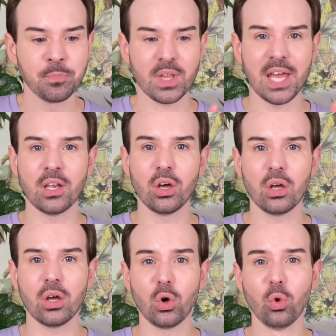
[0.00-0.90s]
and
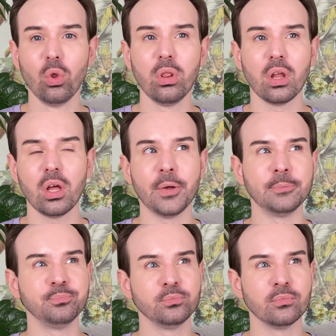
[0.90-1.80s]
all
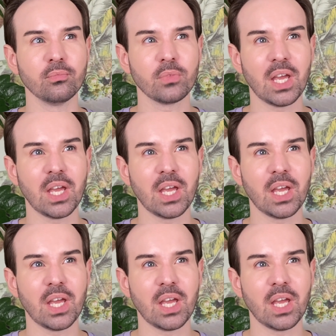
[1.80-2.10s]
and